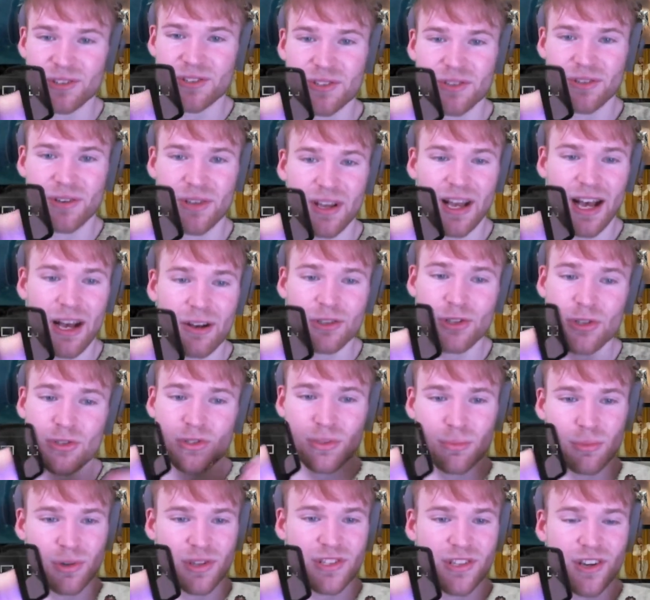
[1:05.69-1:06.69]
So I'll do
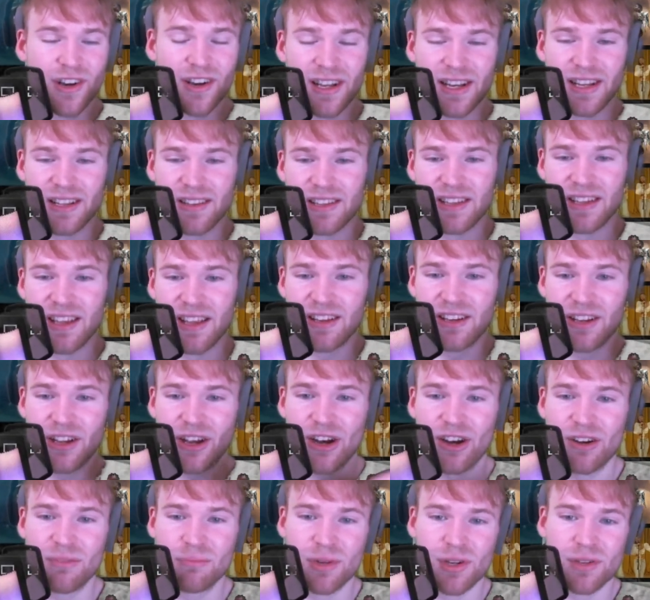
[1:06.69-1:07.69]
some more talking at the end,
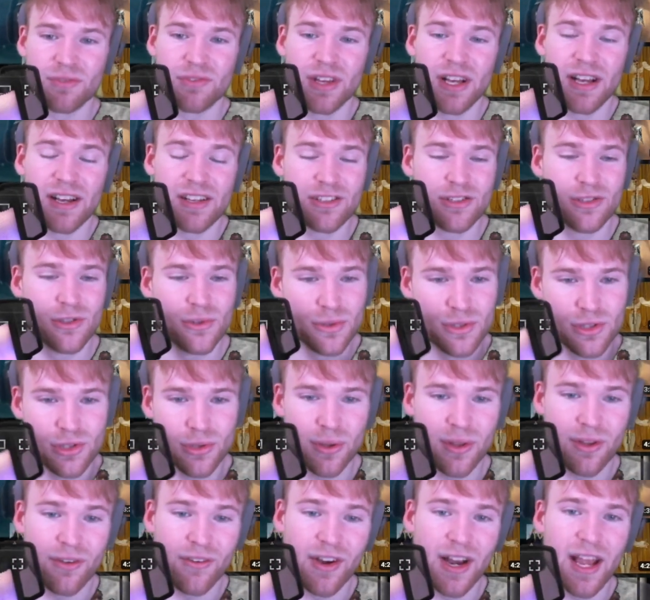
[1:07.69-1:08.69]
y'all. But if you guys do
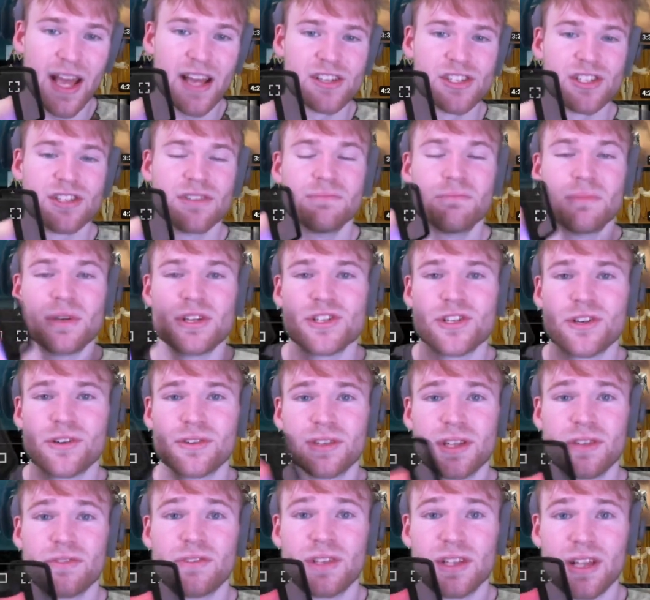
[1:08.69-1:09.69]
enjoy the reaction, be sure
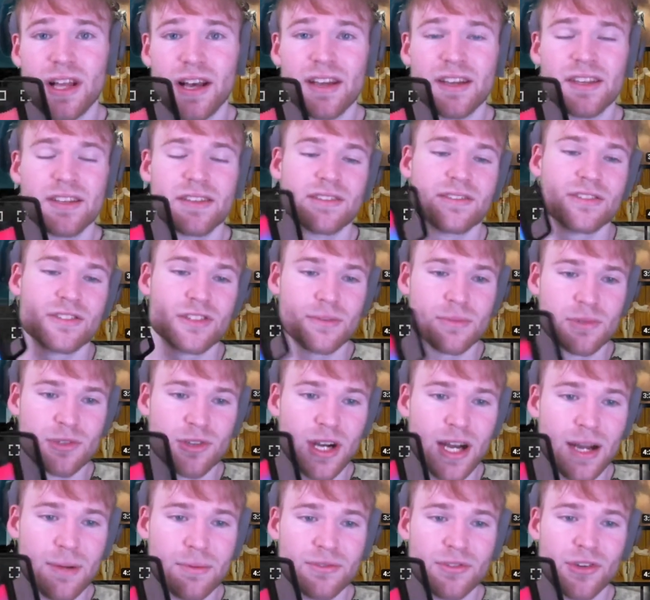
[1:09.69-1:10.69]
to leave a like and
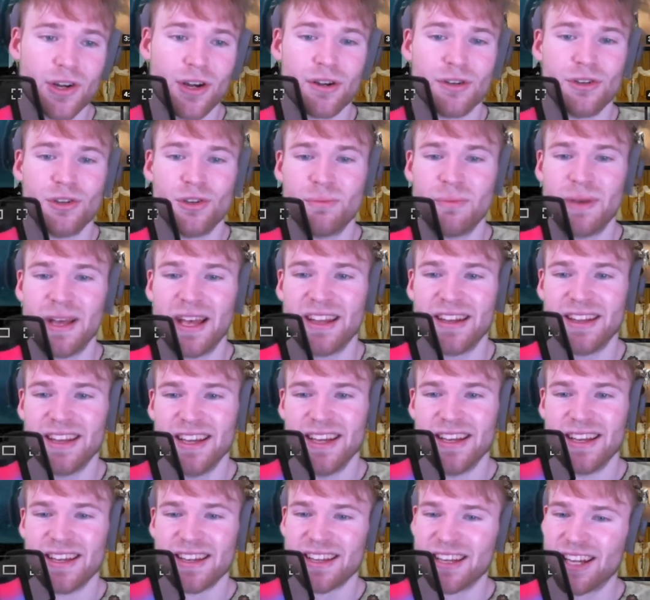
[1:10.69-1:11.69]
subscribe if you're a new man.
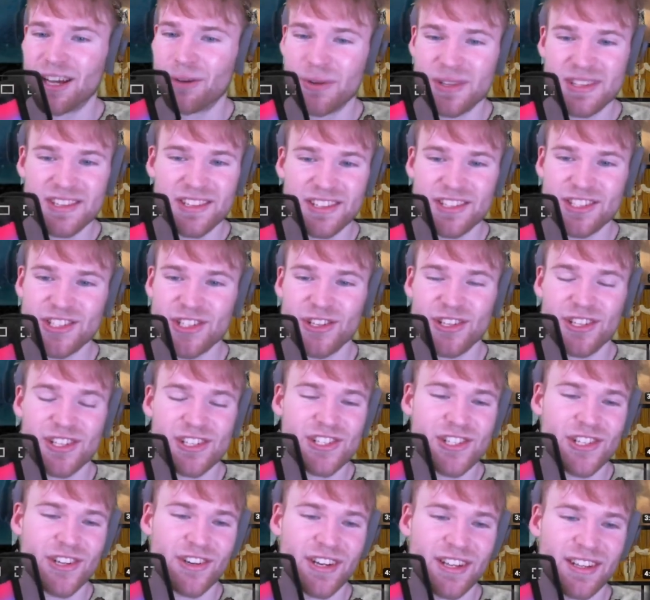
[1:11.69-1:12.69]
Cannot wait to continue
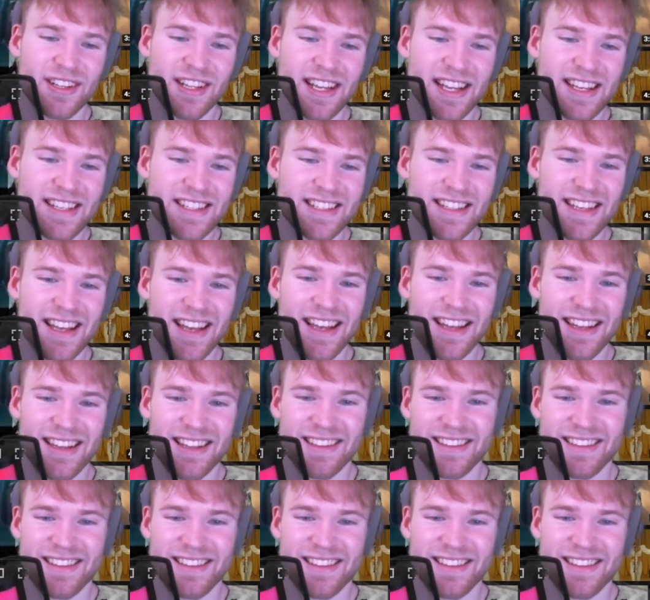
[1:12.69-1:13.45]
this journey, like I said.